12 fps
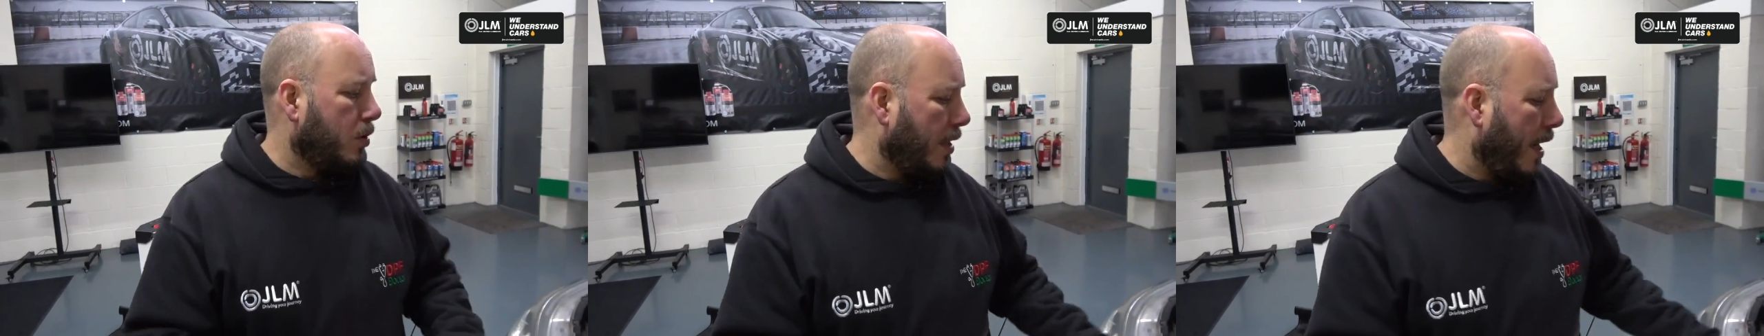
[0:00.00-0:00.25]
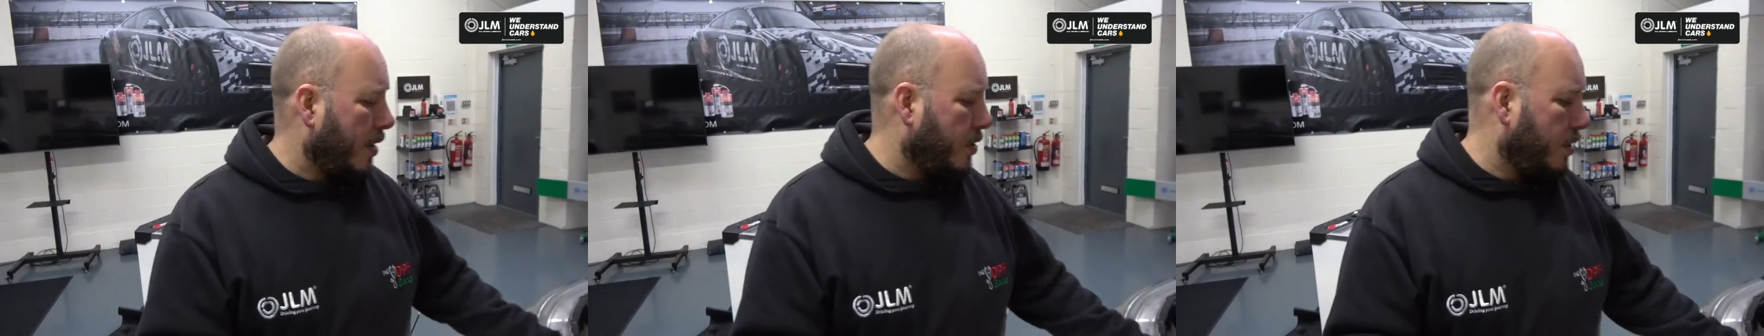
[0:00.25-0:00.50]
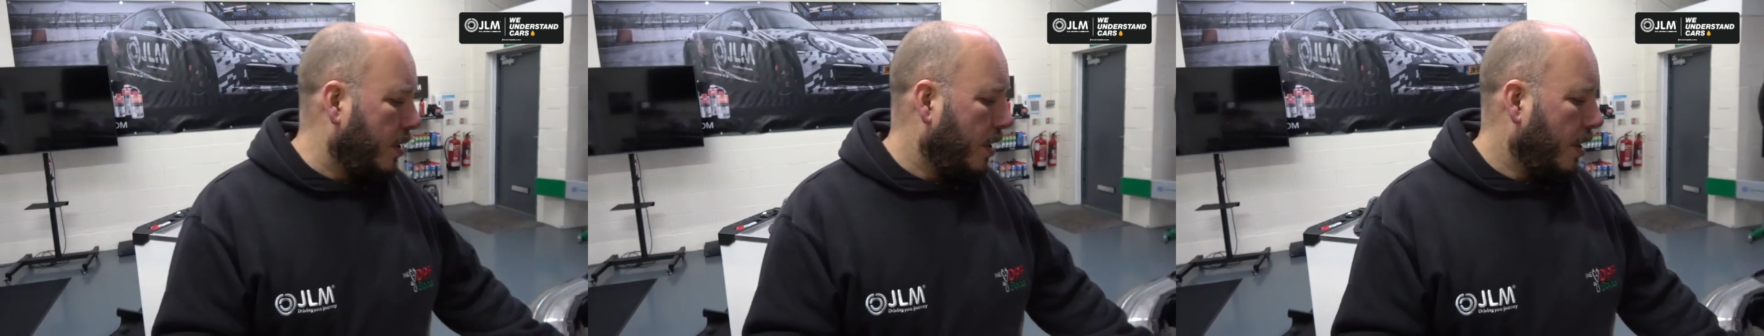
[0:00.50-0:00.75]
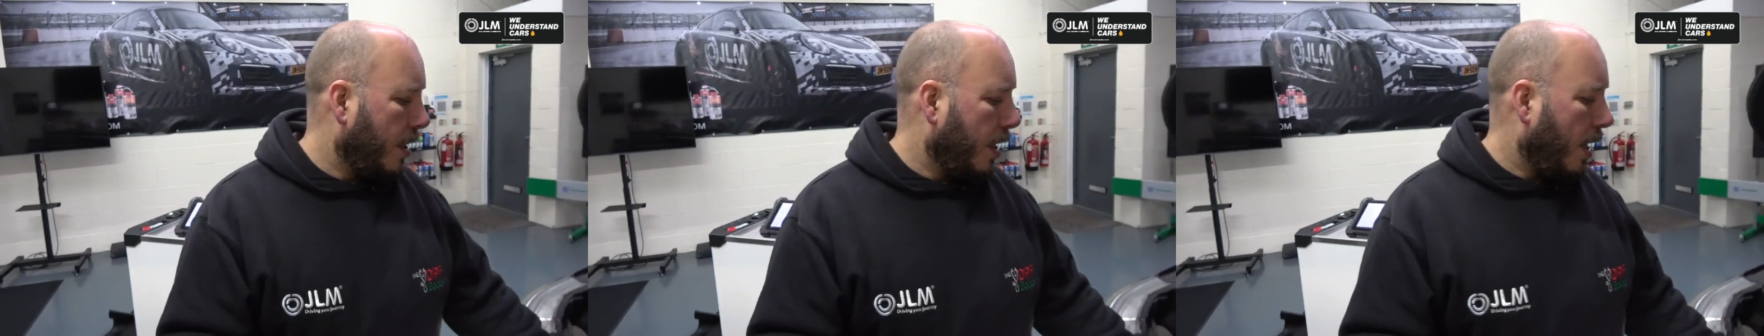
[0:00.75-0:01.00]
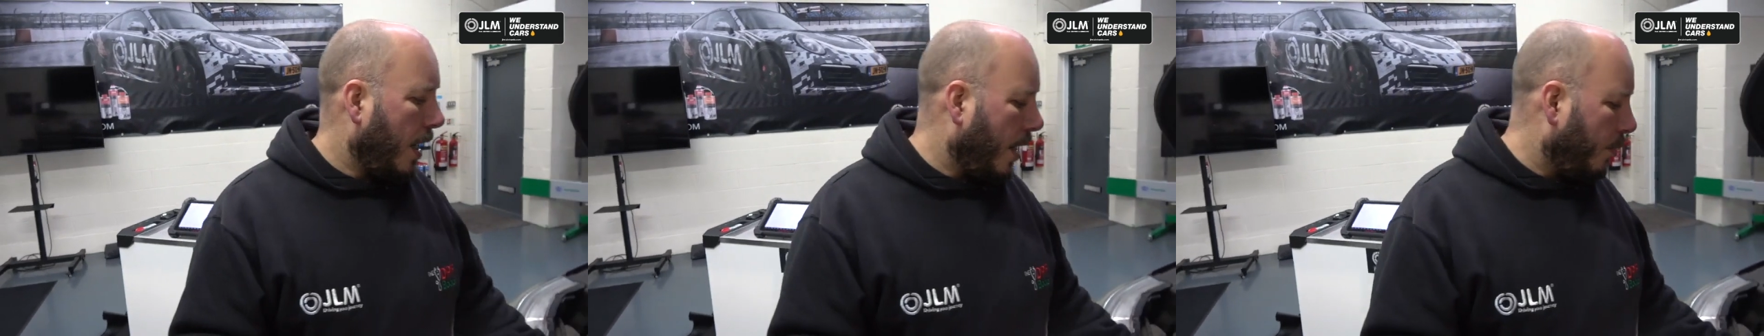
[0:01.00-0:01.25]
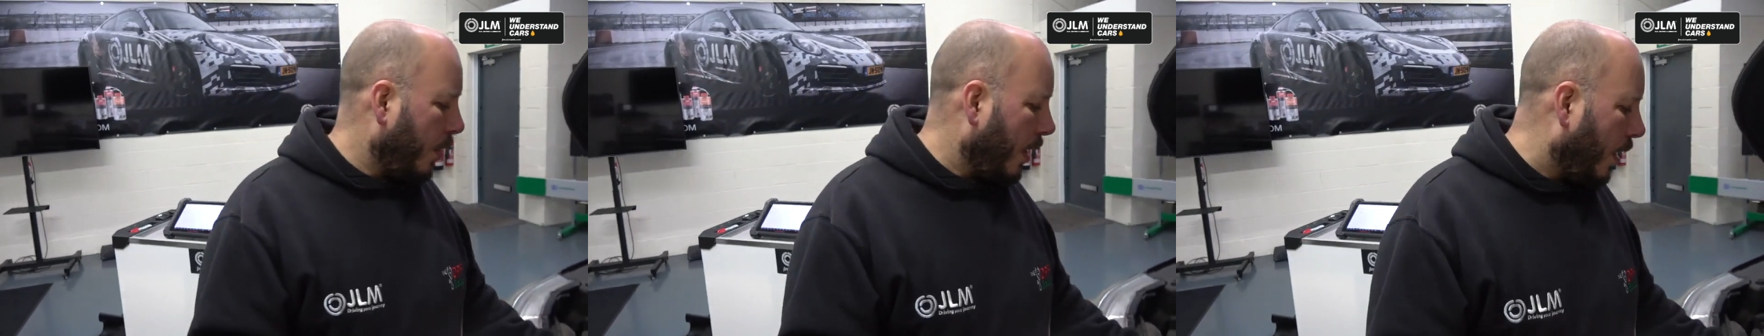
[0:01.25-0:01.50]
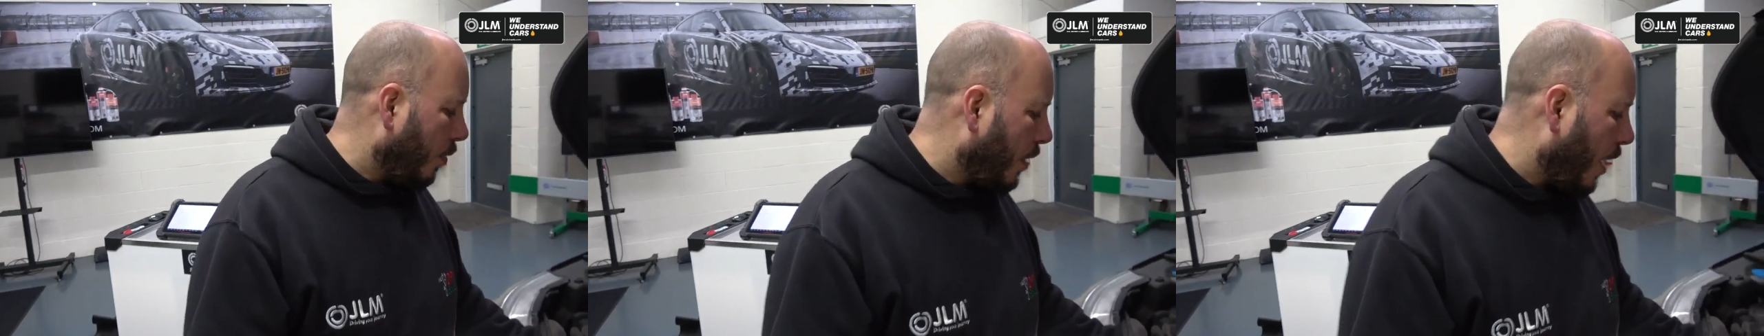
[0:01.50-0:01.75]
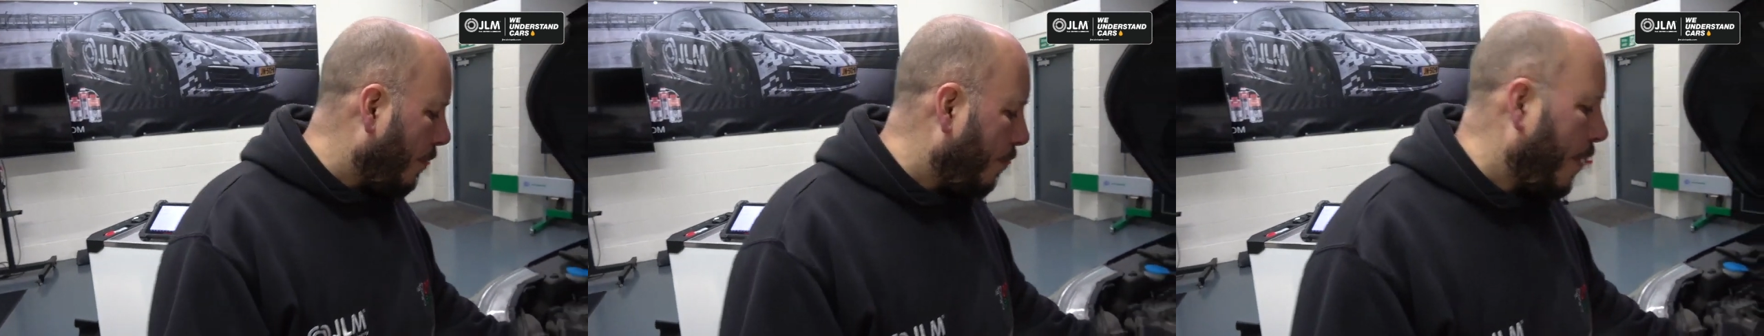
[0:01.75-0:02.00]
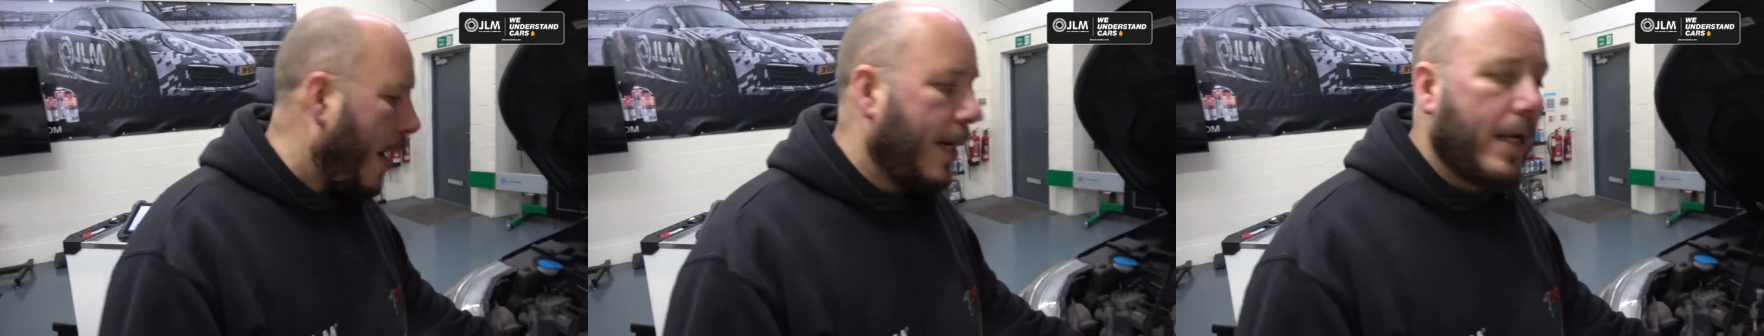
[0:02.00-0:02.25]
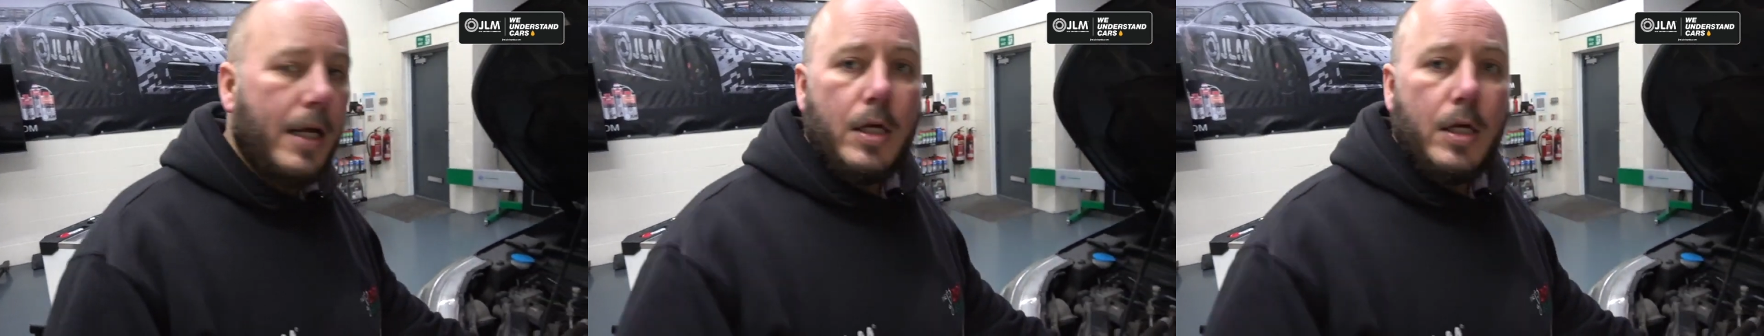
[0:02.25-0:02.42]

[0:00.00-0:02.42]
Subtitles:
test, and we now come back.